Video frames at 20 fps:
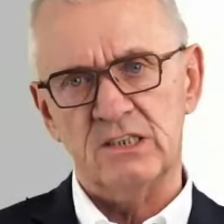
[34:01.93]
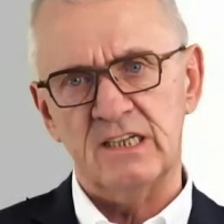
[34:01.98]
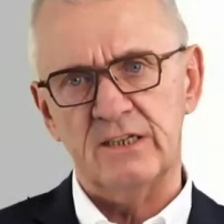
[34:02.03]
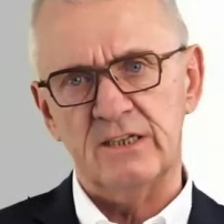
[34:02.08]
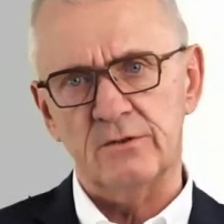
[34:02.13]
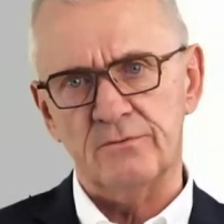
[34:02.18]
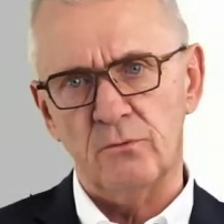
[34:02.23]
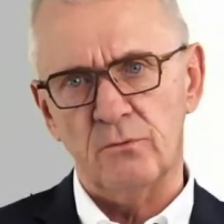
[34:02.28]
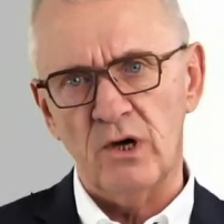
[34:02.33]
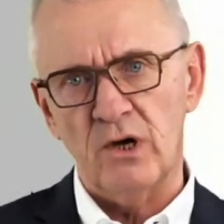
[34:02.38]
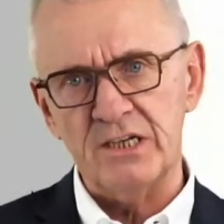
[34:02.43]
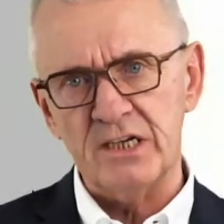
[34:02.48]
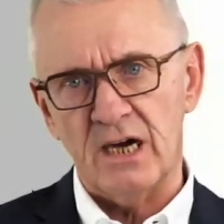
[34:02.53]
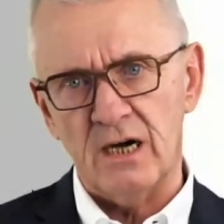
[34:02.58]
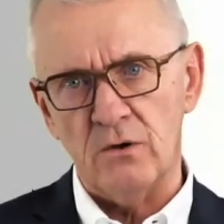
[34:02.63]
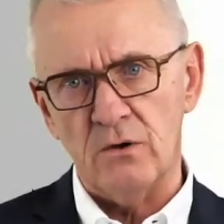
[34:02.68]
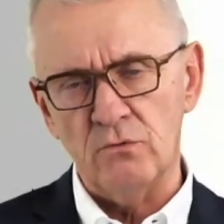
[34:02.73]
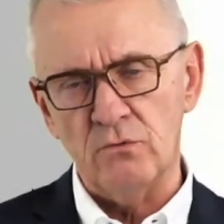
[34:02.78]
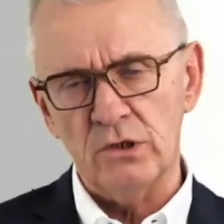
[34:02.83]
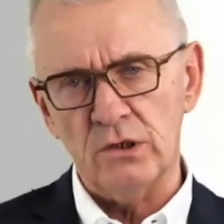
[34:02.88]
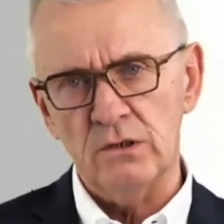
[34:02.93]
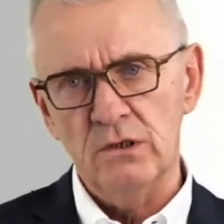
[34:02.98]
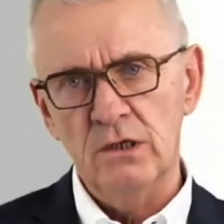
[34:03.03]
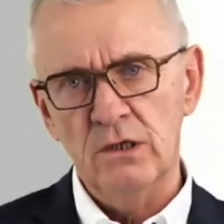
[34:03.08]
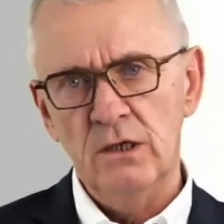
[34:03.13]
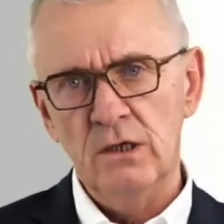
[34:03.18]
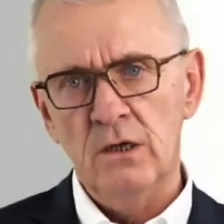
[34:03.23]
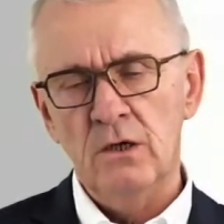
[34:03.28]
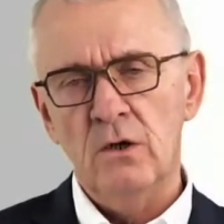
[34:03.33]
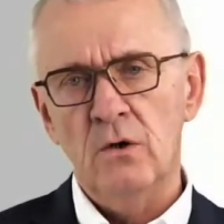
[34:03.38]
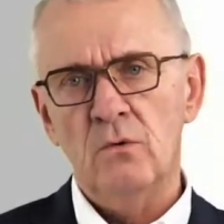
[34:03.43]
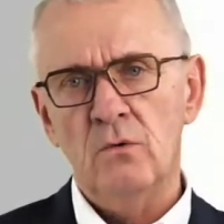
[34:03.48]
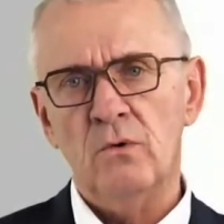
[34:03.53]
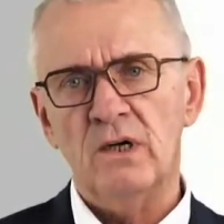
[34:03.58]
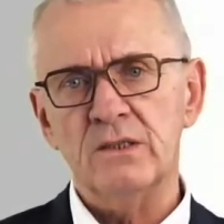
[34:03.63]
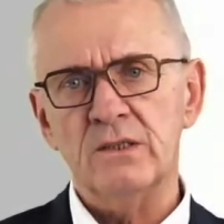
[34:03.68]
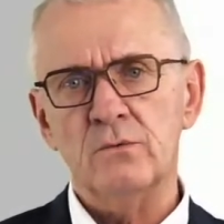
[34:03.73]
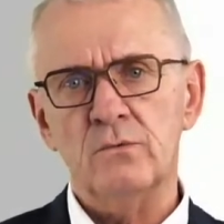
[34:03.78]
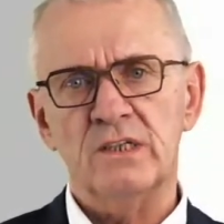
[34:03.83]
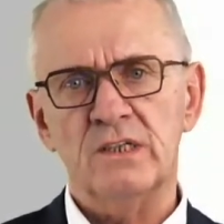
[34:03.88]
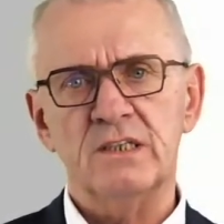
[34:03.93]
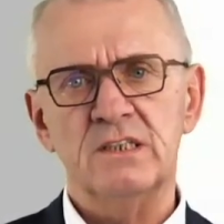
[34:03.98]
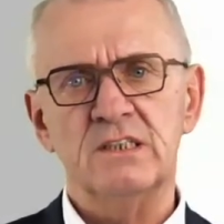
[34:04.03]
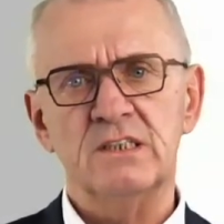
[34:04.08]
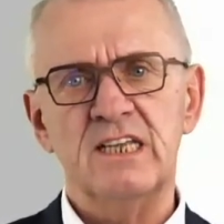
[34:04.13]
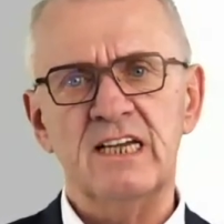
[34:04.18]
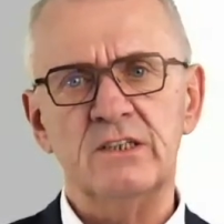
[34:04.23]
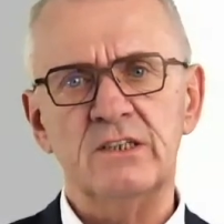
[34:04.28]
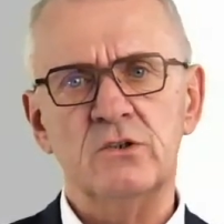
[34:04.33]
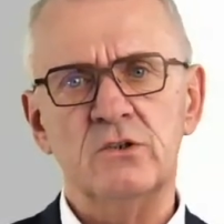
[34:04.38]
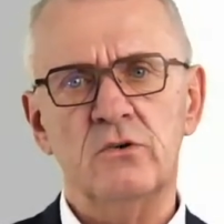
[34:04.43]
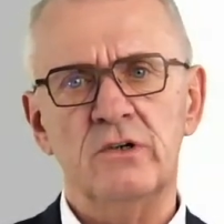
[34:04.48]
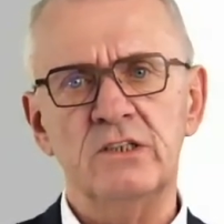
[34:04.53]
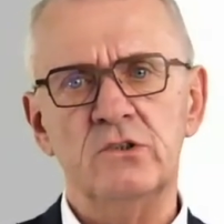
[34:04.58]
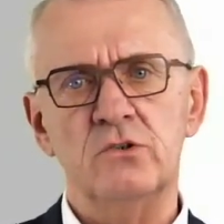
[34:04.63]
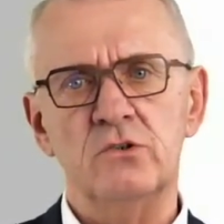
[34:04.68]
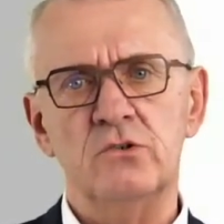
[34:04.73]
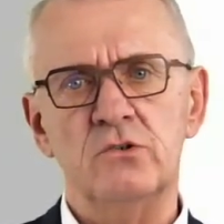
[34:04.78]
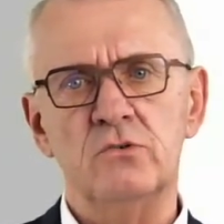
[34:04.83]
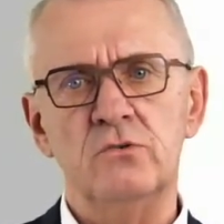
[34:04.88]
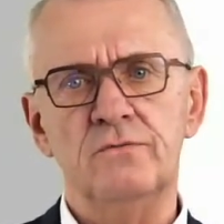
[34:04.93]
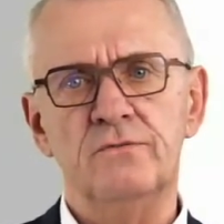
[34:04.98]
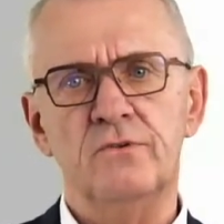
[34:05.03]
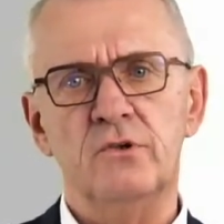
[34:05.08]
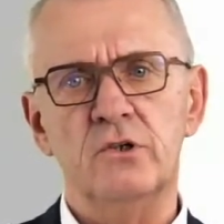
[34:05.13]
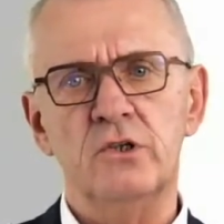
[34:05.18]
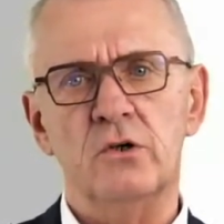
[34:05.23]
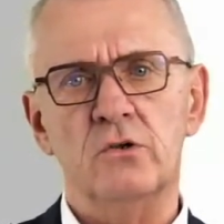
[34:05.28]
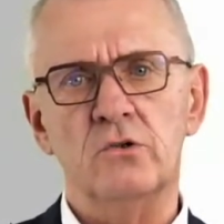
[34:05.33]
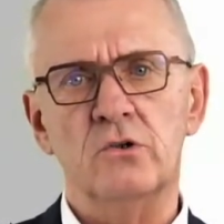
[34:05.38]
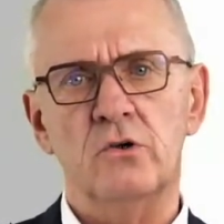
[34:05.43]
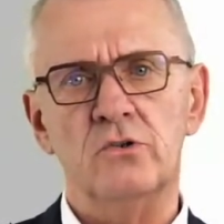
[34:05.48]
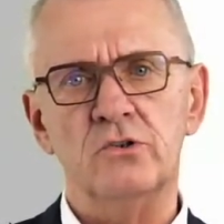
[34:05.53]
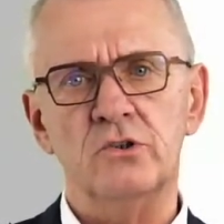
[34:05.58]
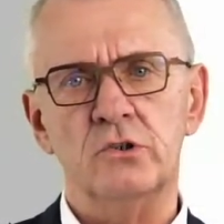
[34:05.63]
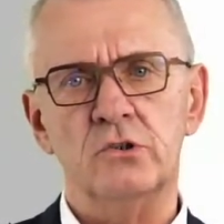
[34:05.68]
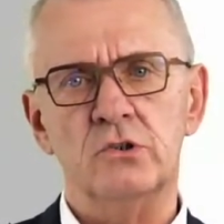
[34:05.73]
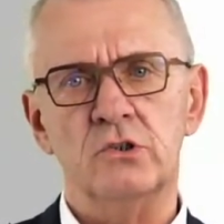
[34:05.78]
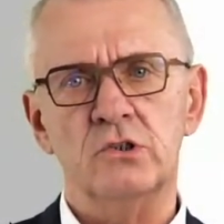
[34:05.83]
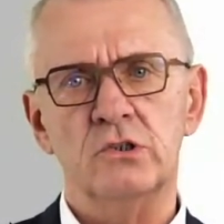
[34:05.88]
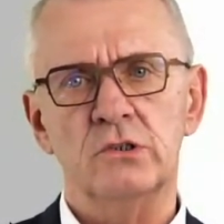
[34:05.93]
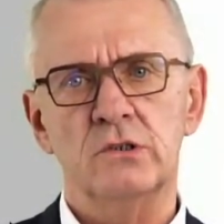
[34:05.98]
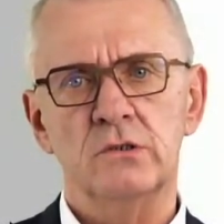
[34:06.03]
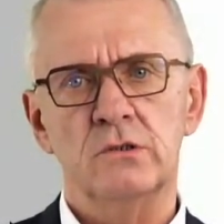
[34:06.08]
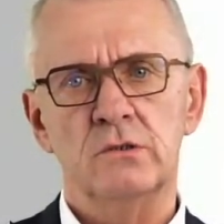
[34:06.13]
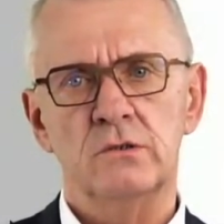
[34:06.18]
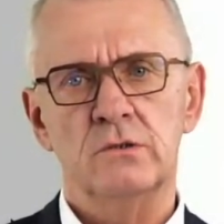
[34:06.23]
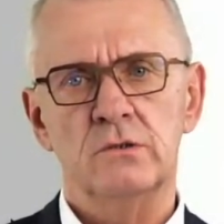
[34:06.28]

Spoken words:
instead of 1 hour, what is that going to do for your costs?